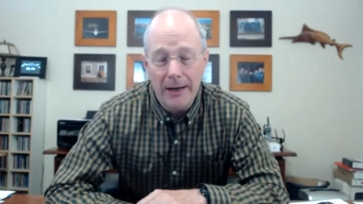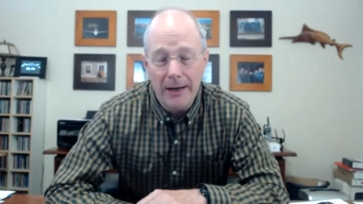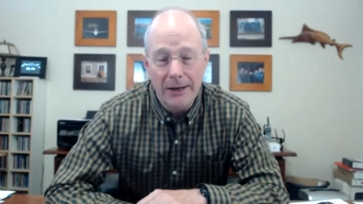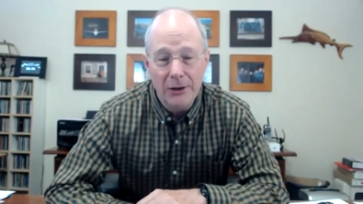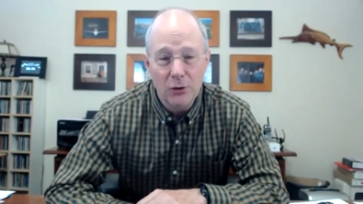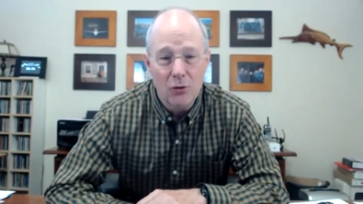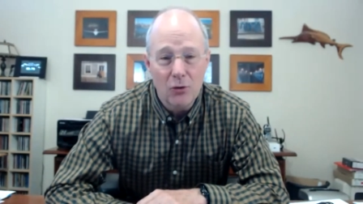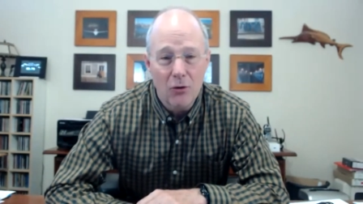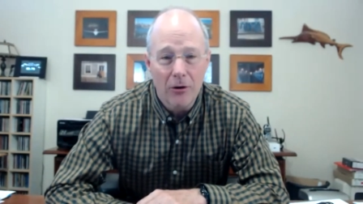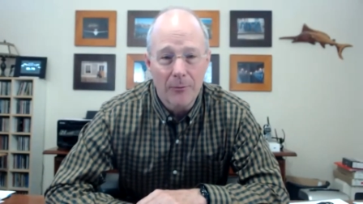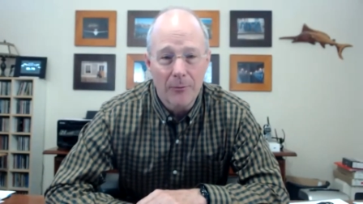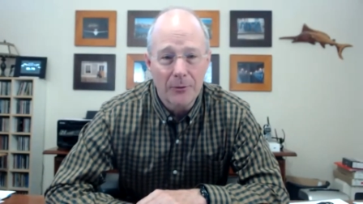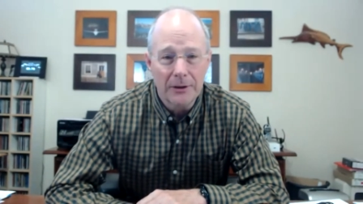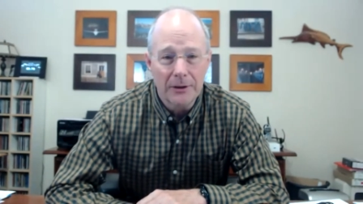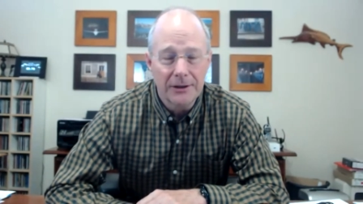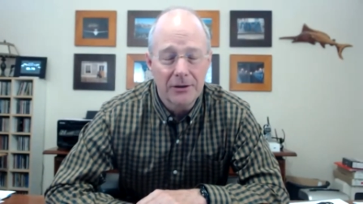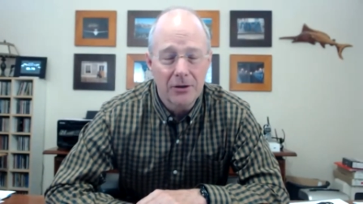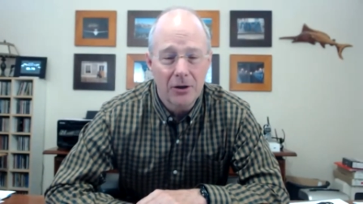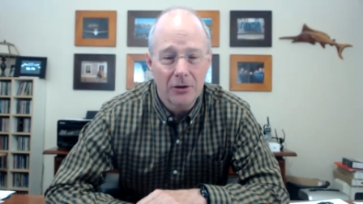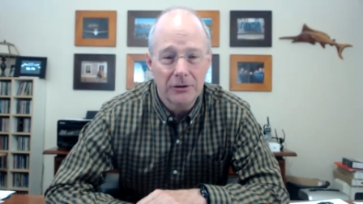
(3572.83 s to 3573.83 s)
i do
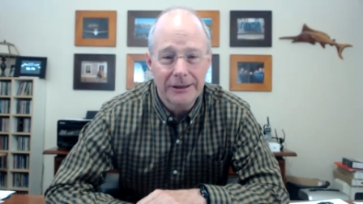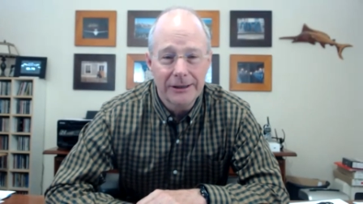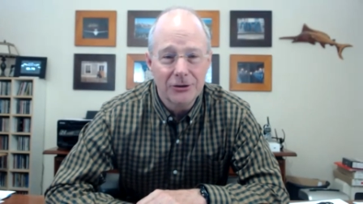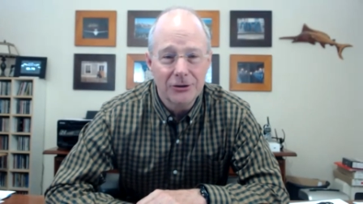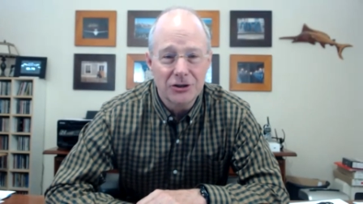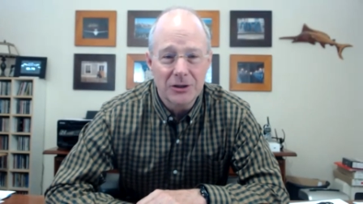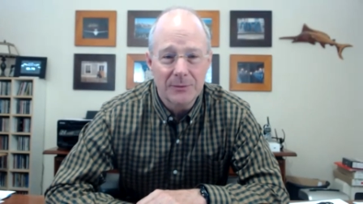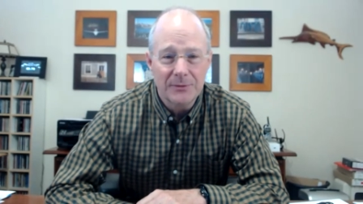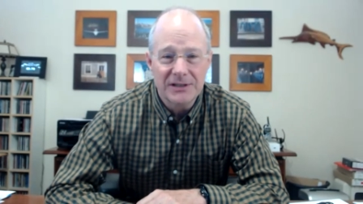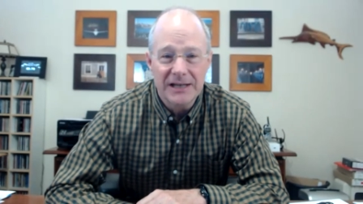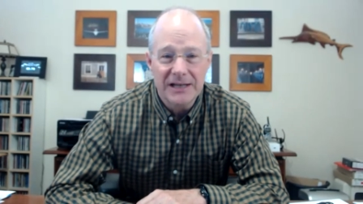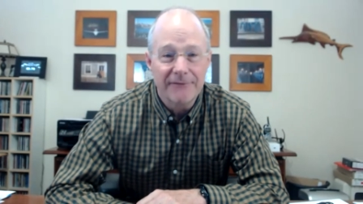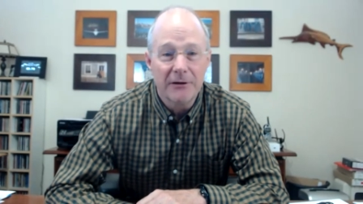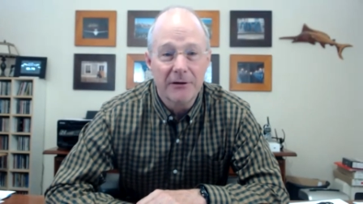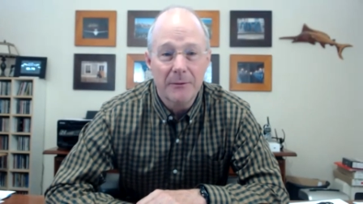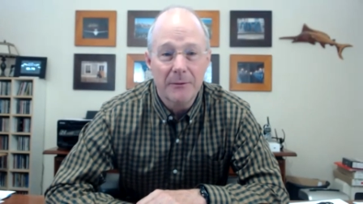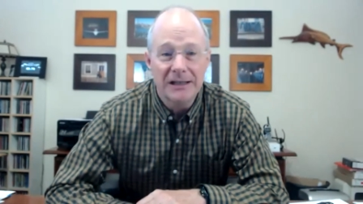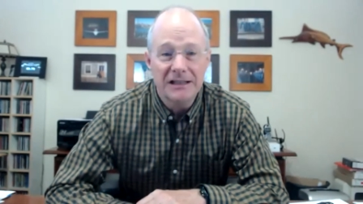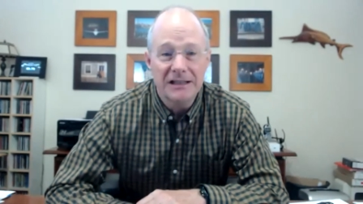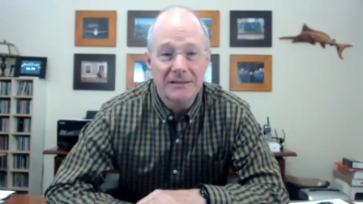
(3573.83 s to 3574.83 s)
corporately called leadership is
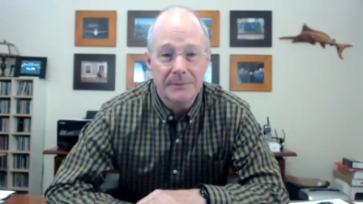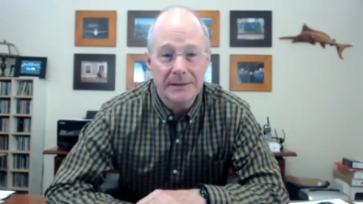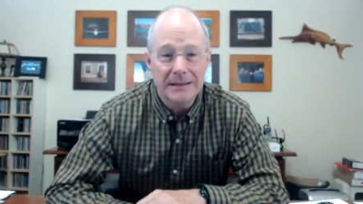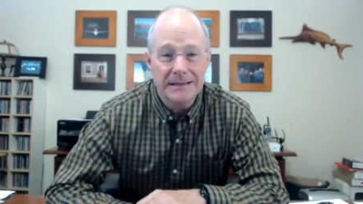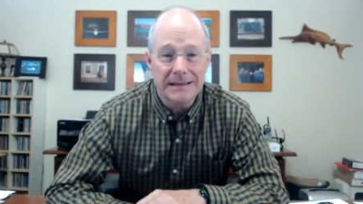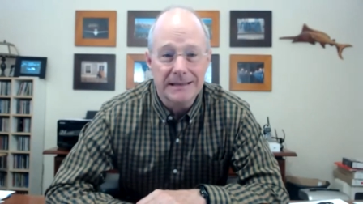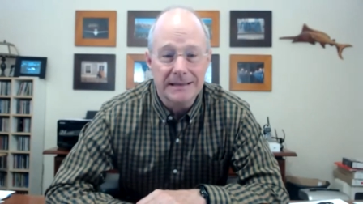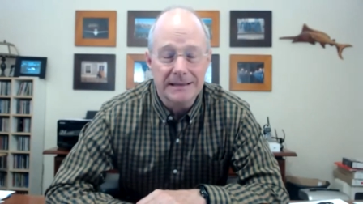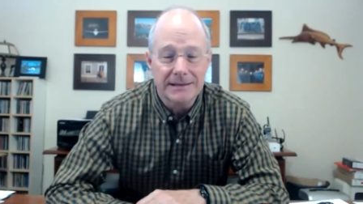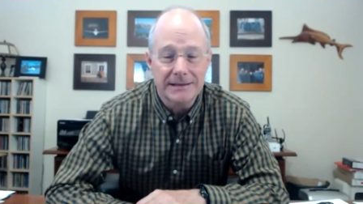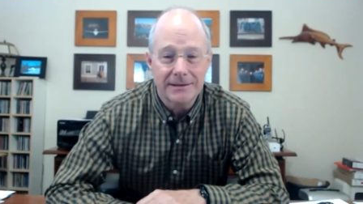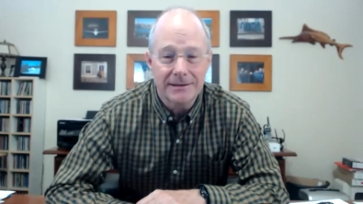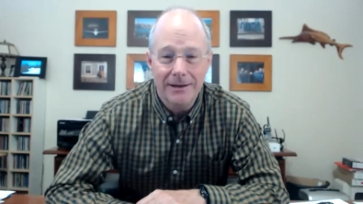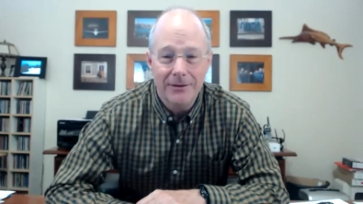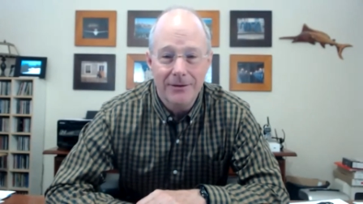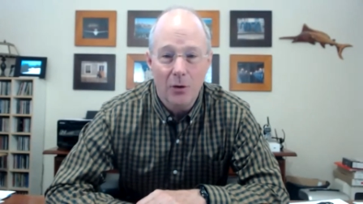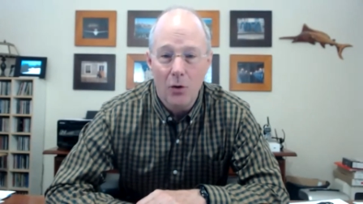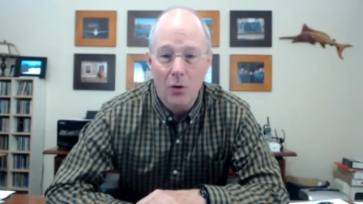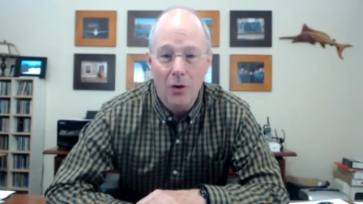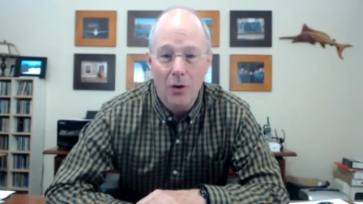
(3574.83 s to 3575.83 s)
everybody's business
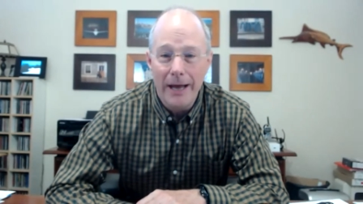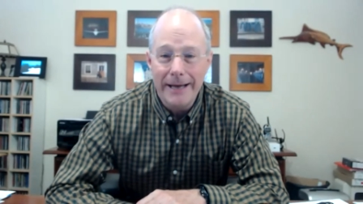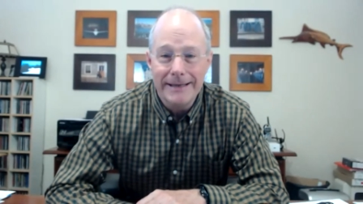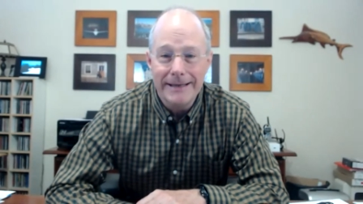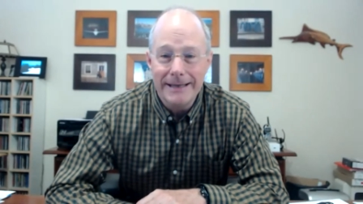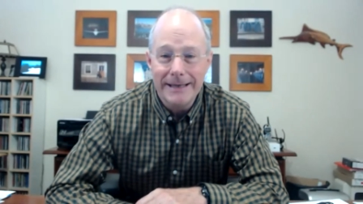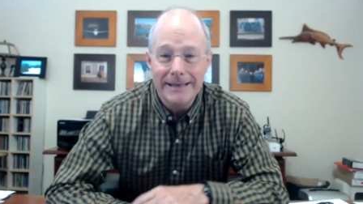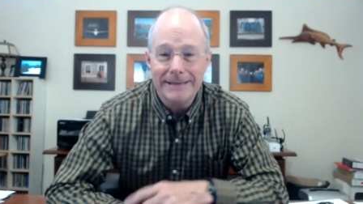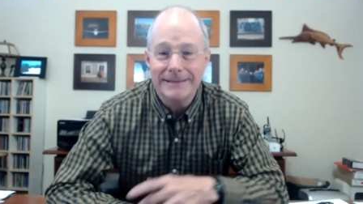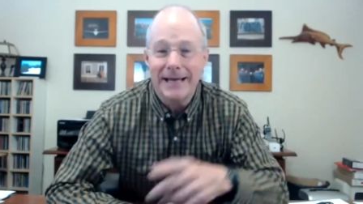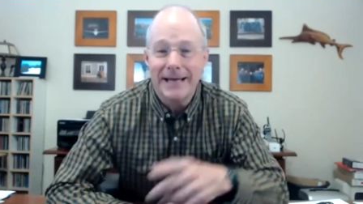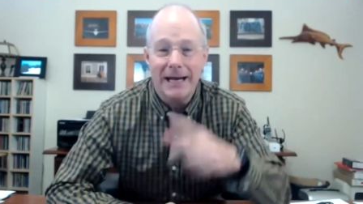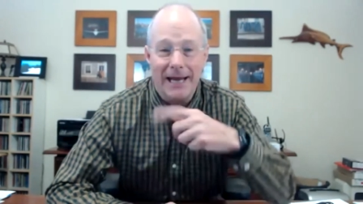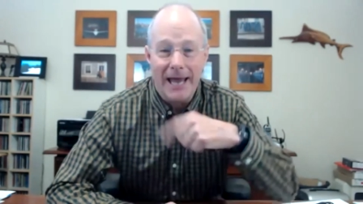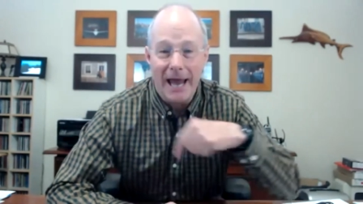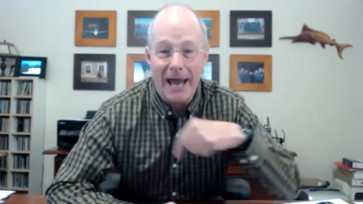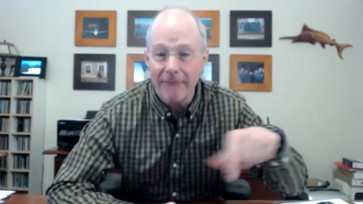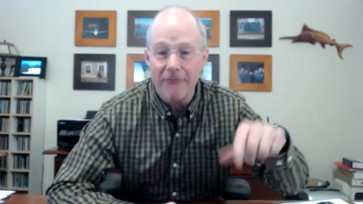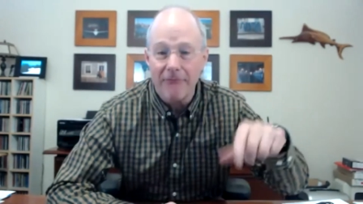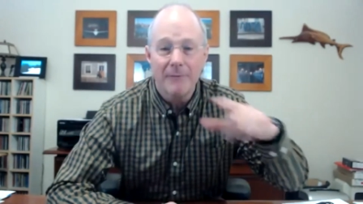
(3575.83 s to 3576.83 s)
and the whole idea is getting
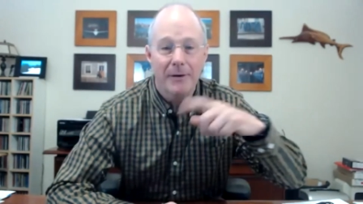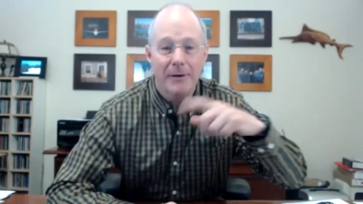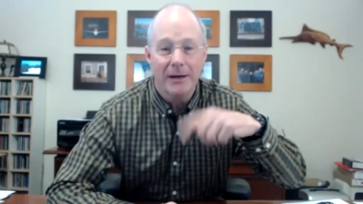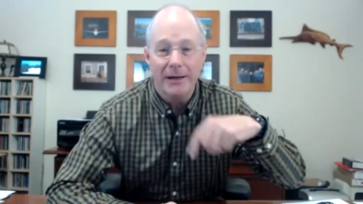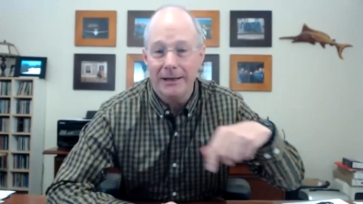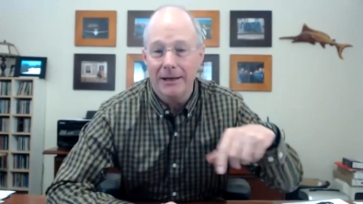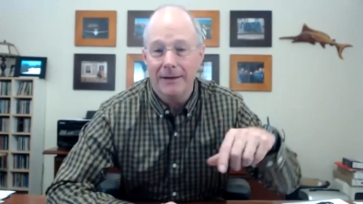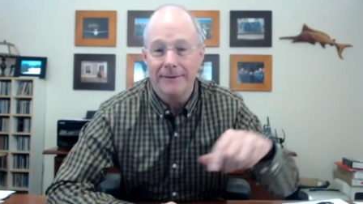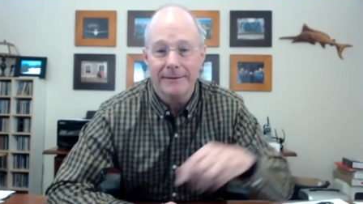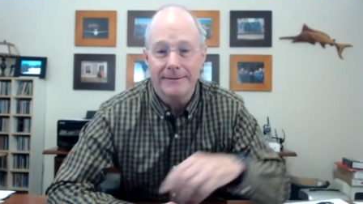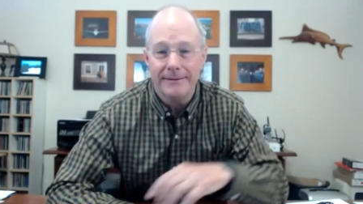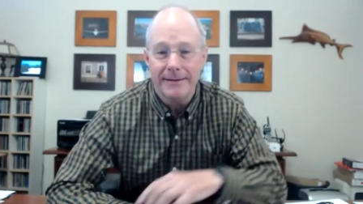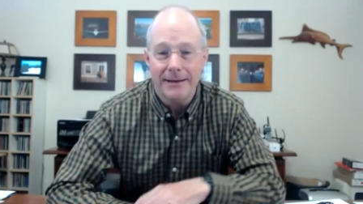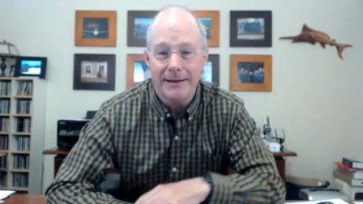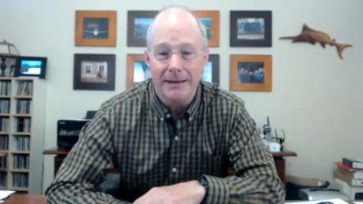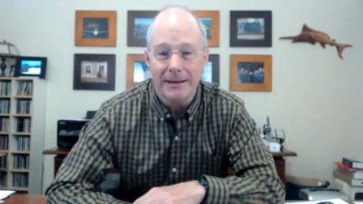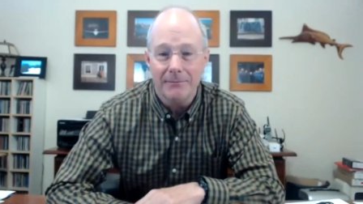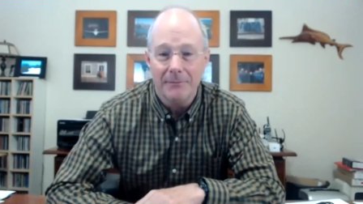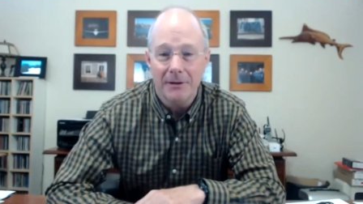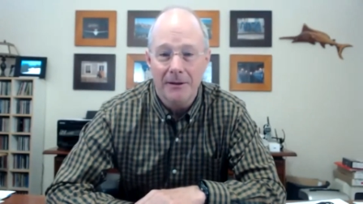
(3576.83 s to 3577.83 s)
everybody on the
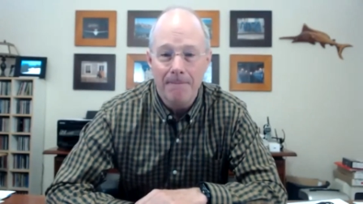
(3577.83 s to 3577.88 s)
team